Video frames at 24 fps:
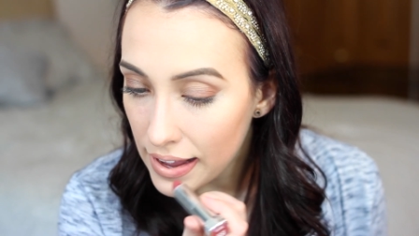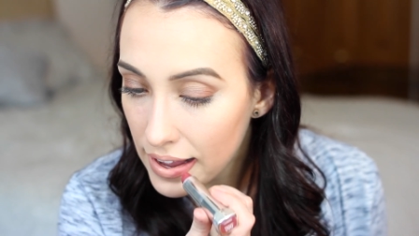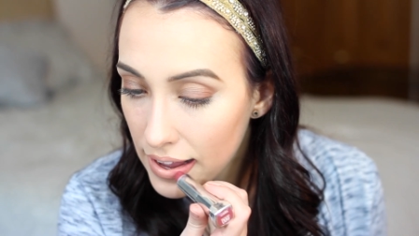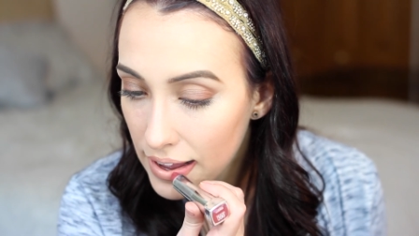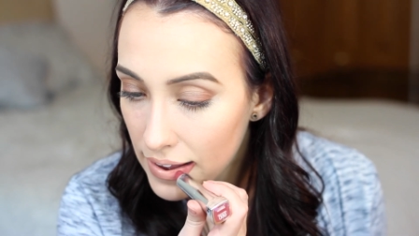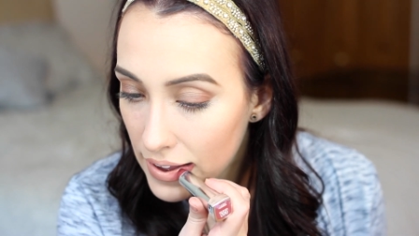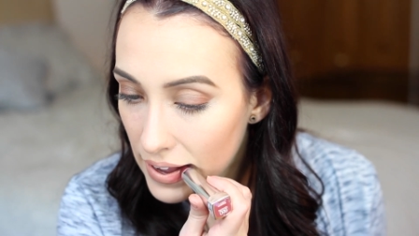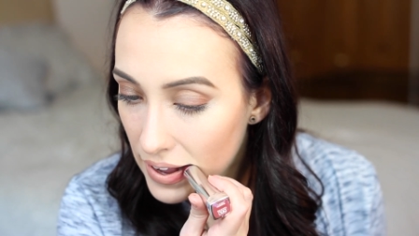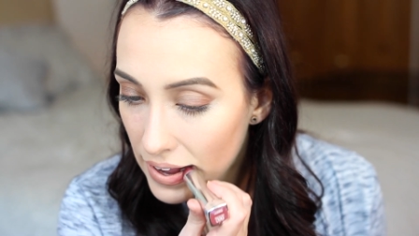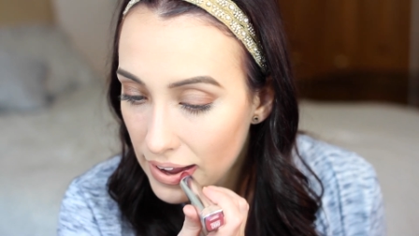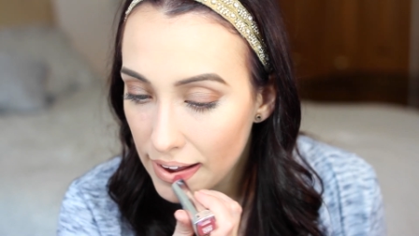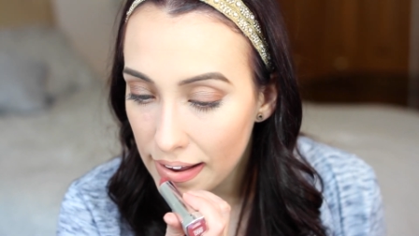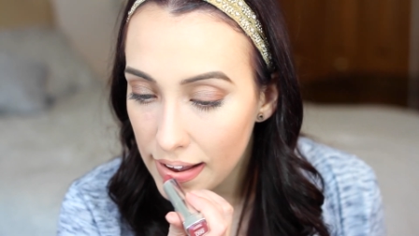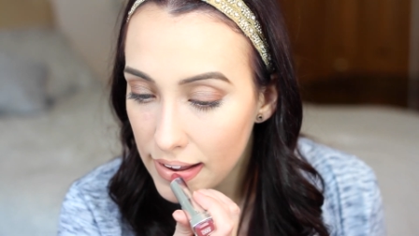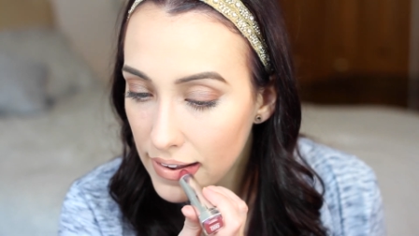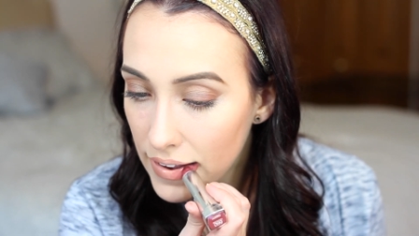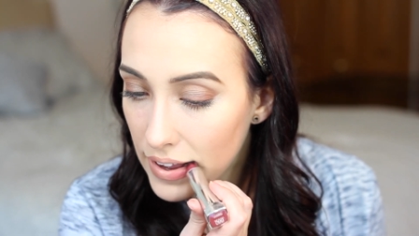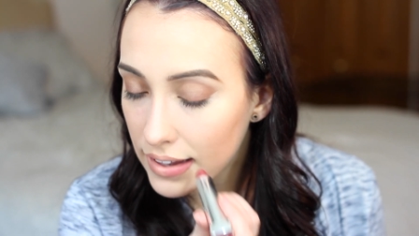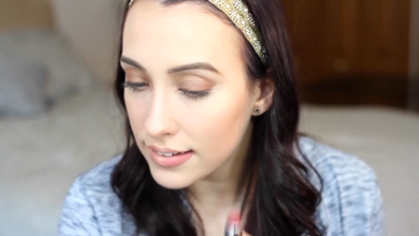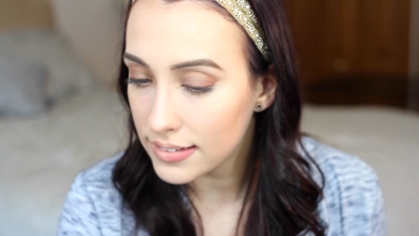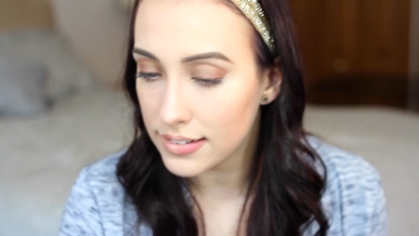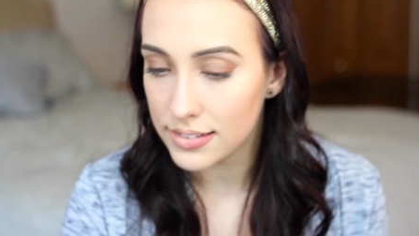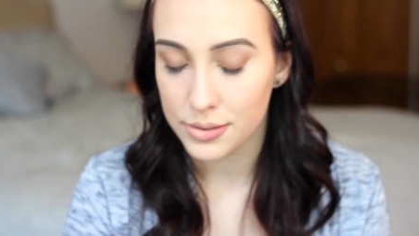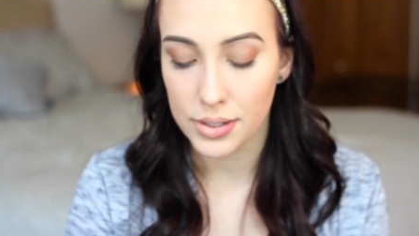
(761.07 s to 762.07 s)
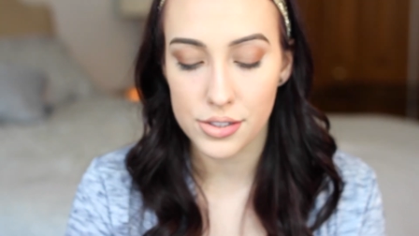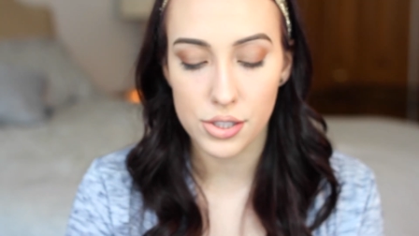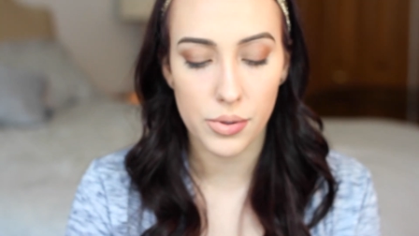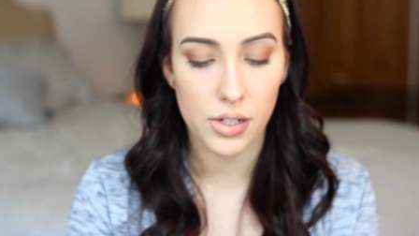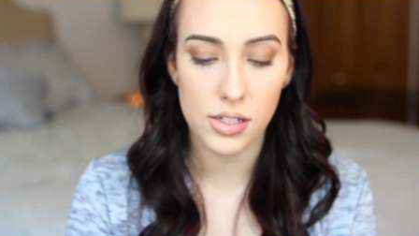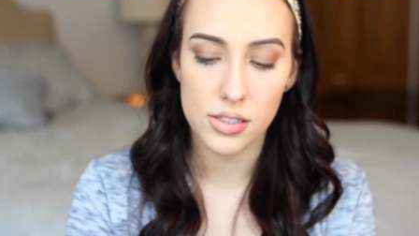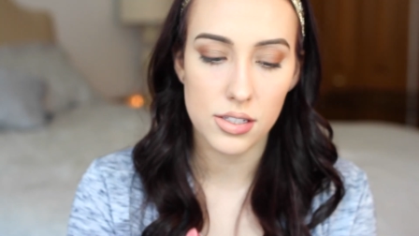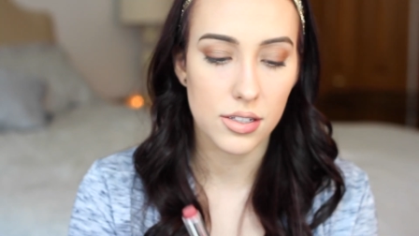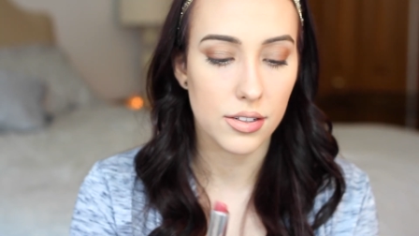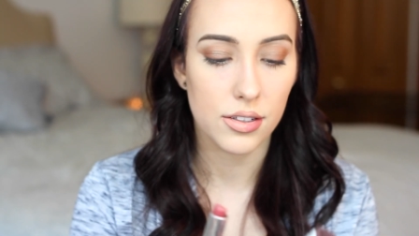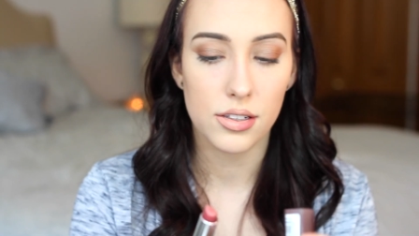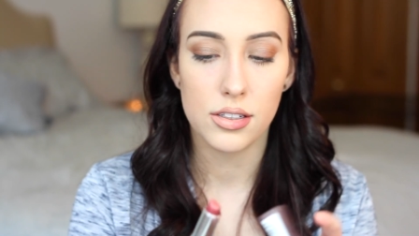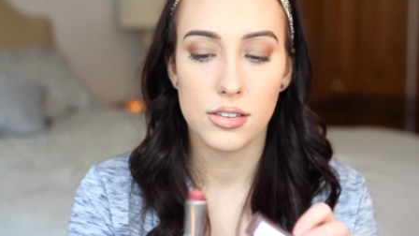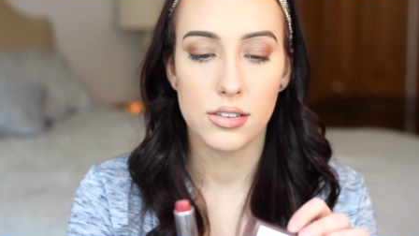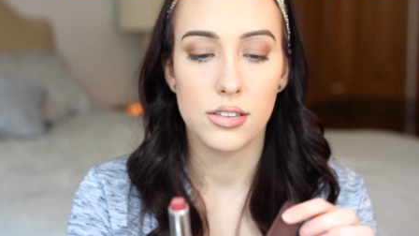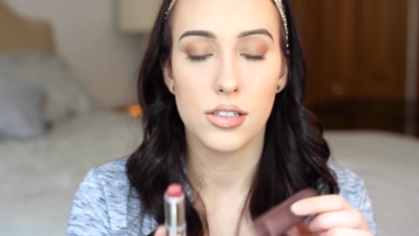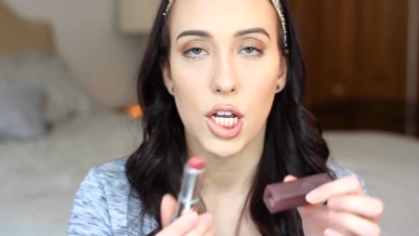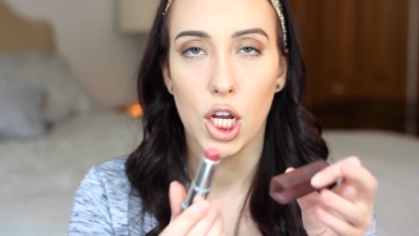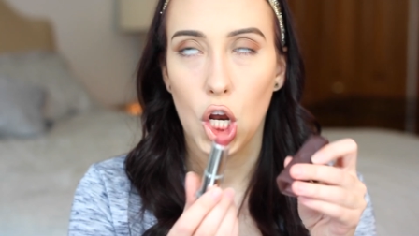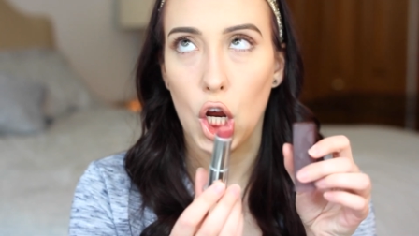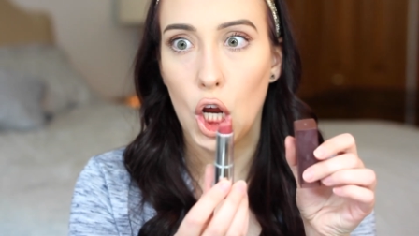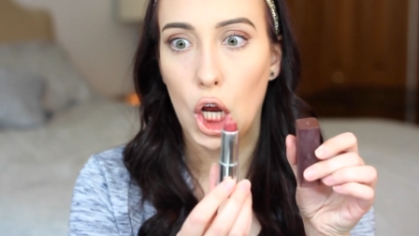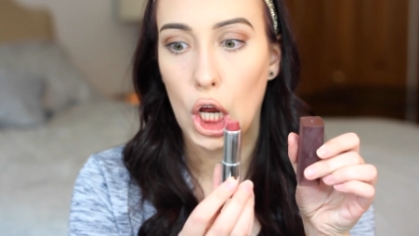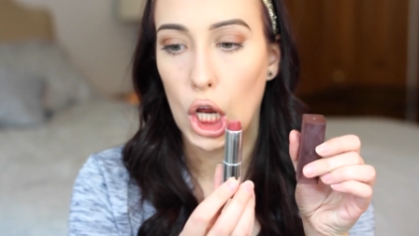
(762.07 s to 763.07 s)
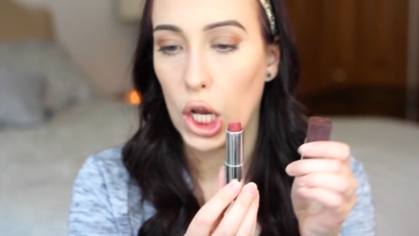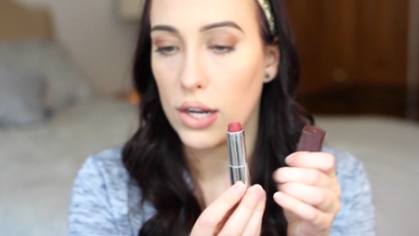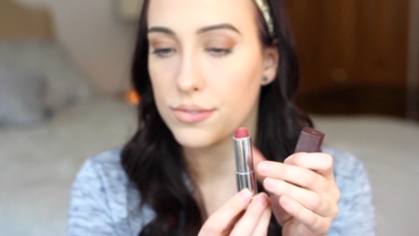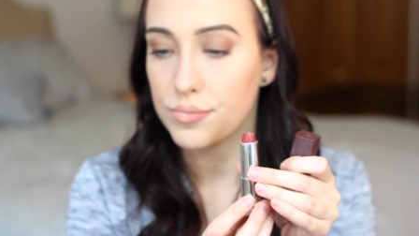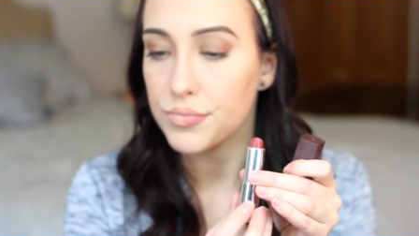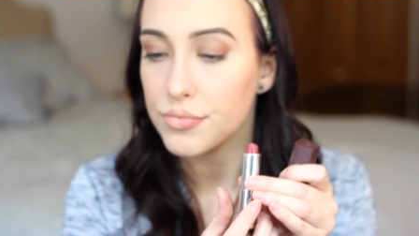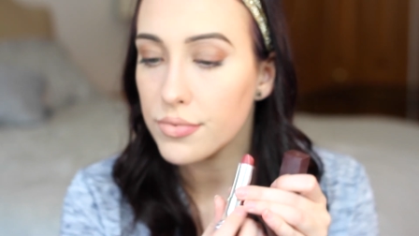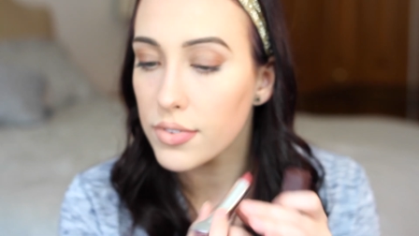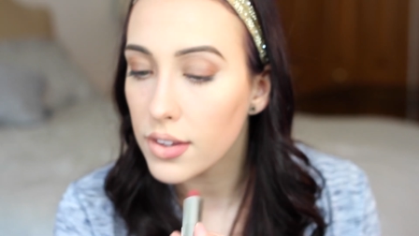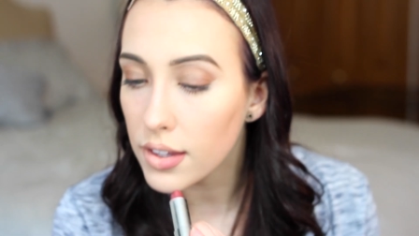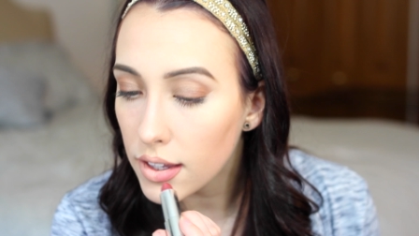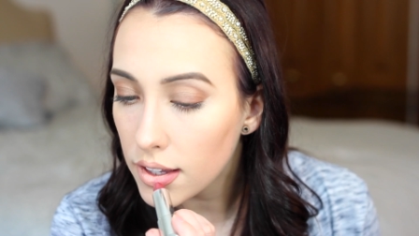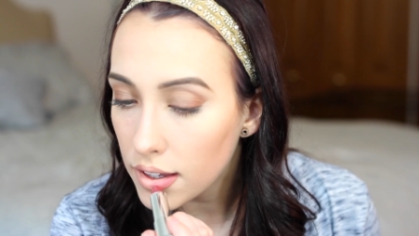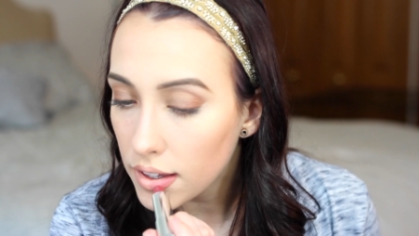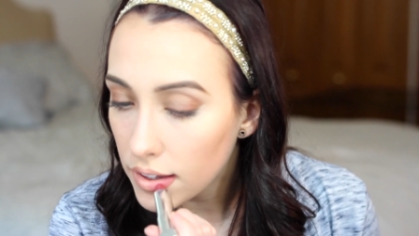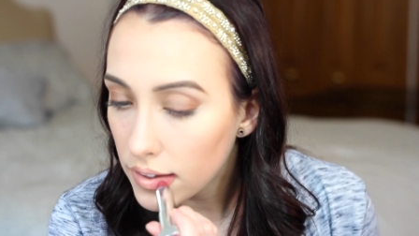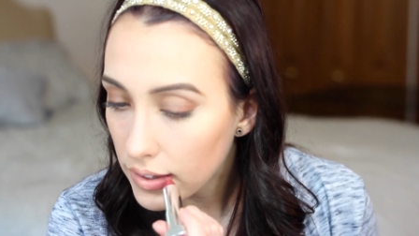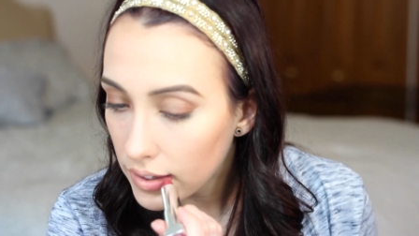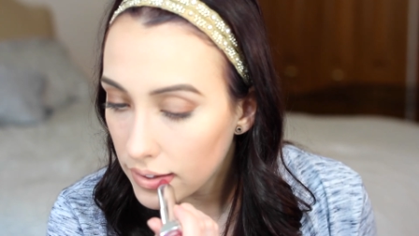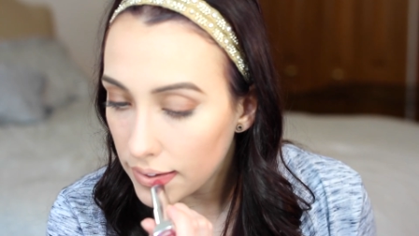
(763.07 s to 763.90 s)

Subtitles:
matte lipstick in the color Touch of Spice,